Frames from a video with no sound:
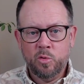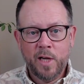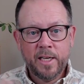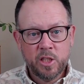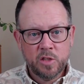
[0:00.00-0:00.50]

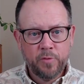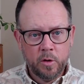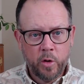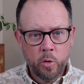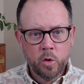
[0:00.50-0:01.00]
not just for
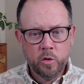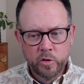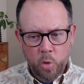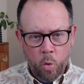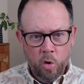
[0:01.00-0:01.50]

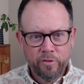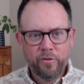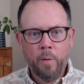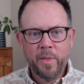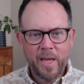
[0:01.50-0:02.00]
locals or
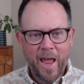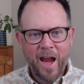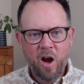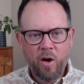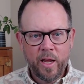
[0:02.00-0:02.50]
from the
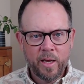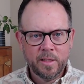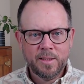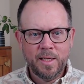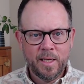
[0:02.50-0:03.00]
area
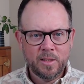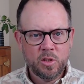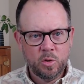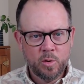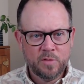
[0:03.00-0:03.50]
to get
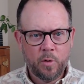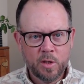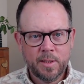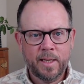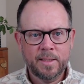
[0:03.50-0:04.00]
to, as far
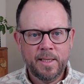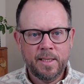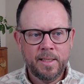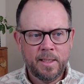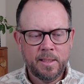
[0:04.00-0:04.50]
as like
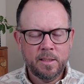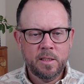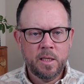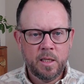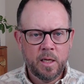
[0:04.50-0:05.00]
attendees,
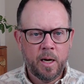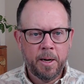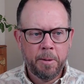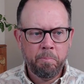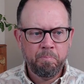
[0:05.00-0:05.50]
the
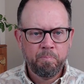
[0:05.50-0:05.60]
um,